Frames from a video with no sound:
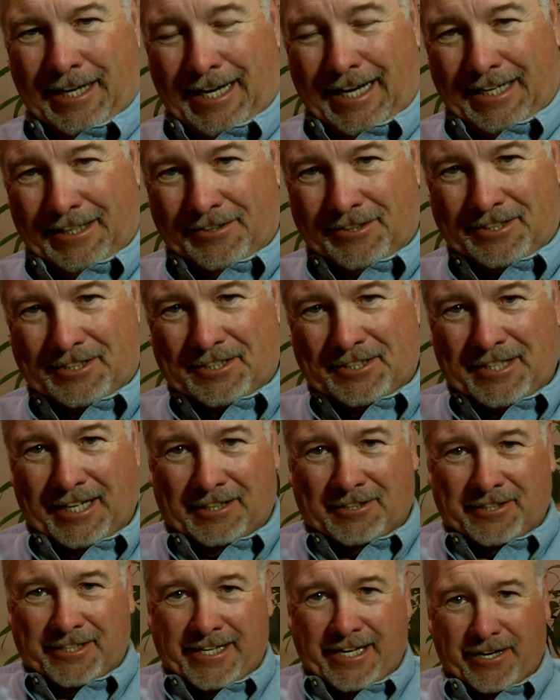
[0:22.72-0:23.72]
Hi, this is
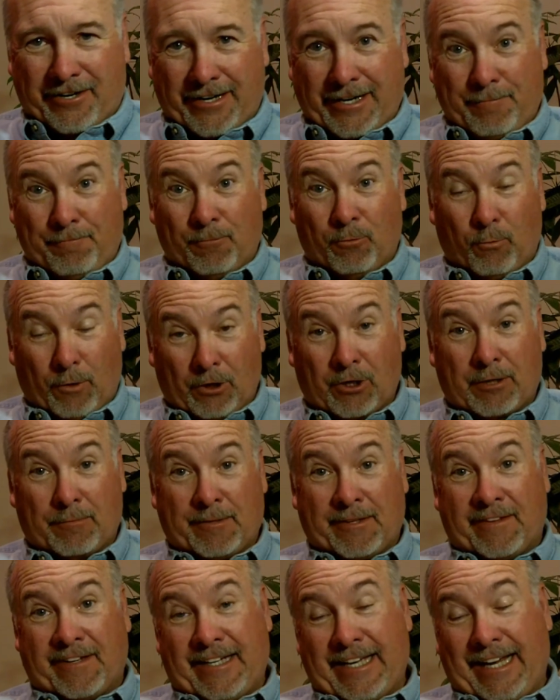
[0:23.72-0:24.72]
Dr. Gary.
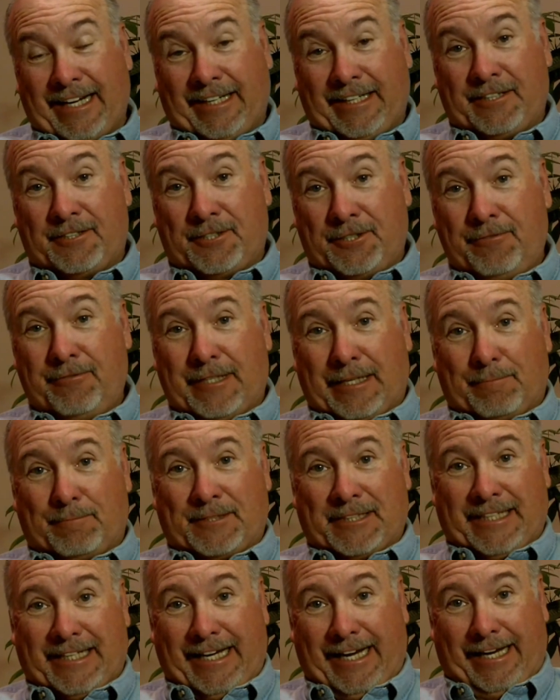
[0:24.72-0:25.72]
Welcome to the Daily Tune Up
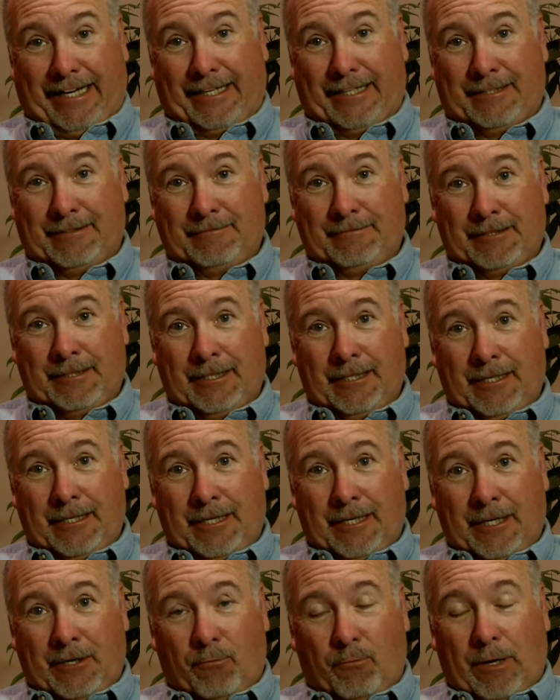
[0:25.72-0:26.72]
today.
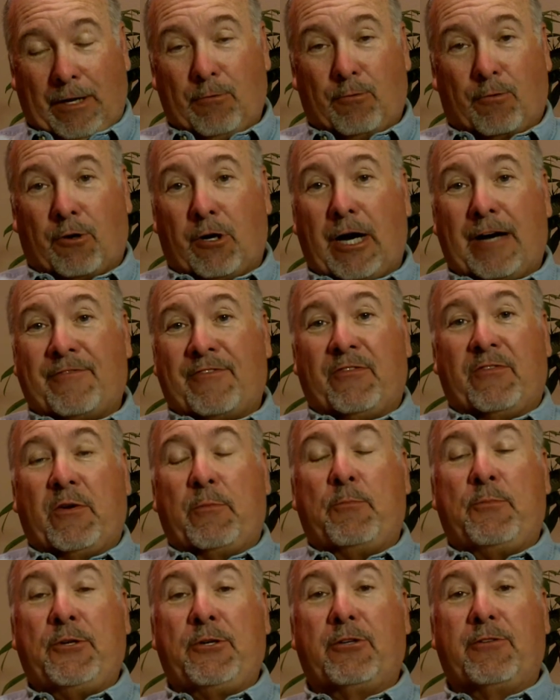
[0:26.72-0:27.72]
Well, we're off of a
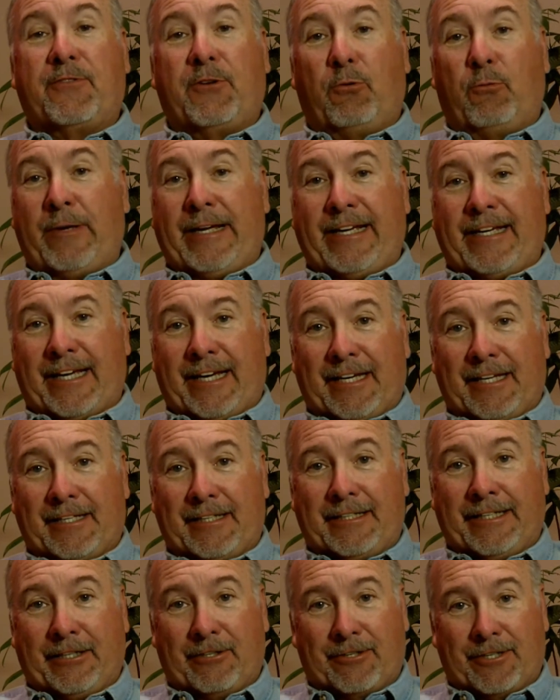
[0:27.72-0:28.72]
beautiful
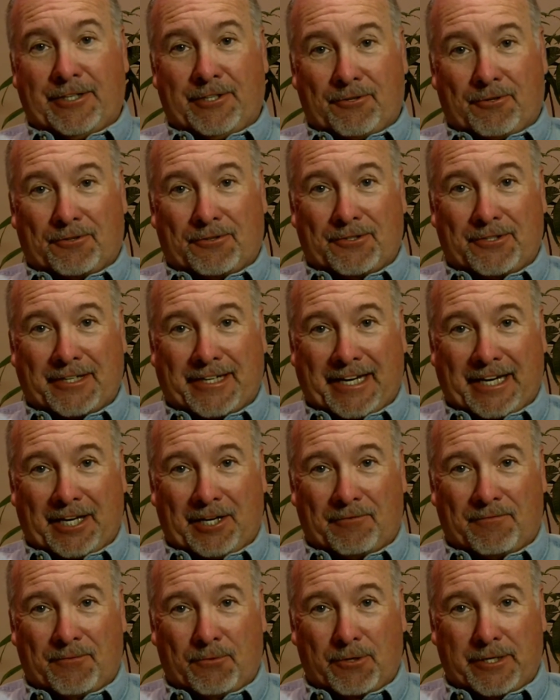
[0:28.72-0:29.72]
weekend here in Northern
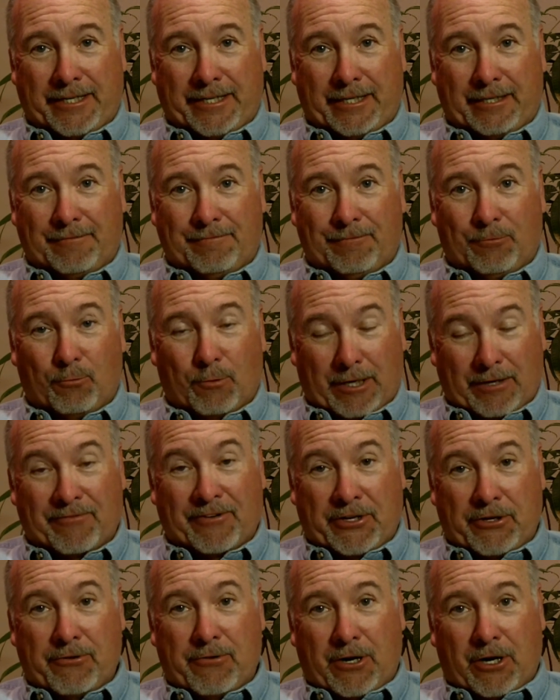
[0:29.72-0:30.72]
California.
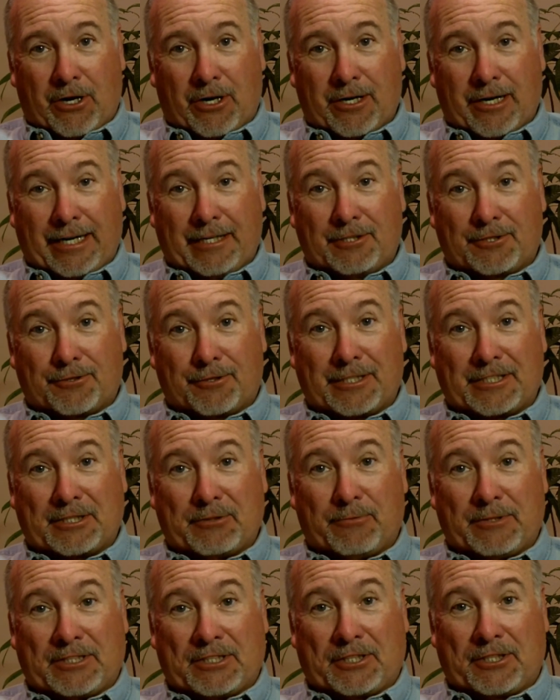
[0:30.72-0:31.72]
Wherever you are, I trust
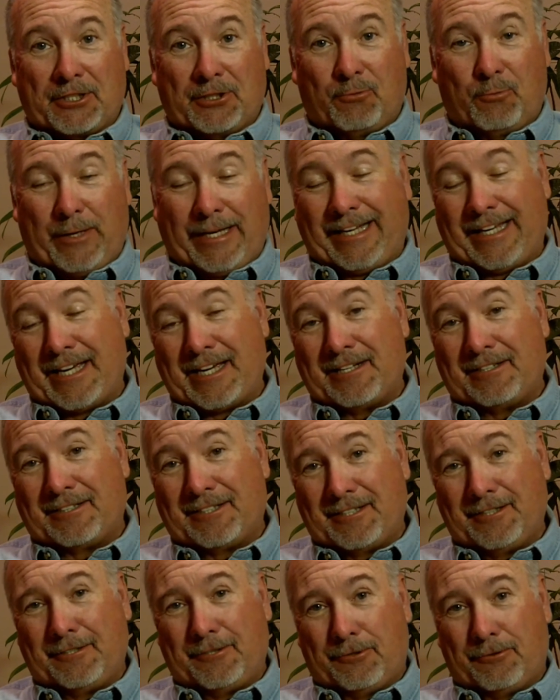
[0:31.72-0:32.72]
it was a good
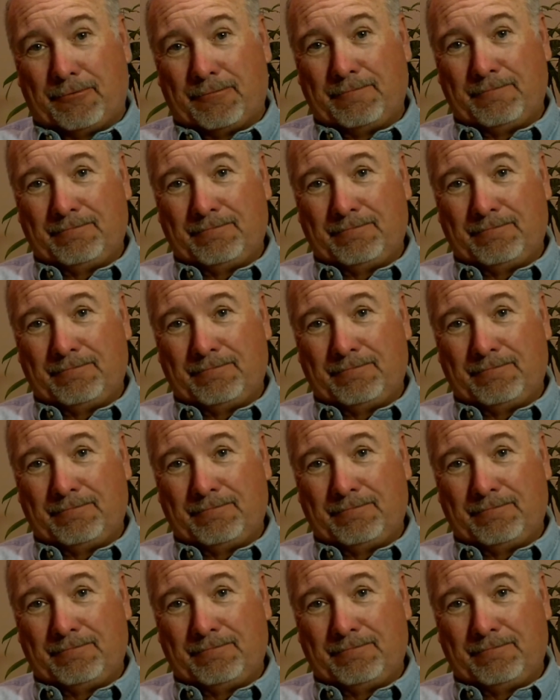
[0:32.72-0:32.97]
weekend too.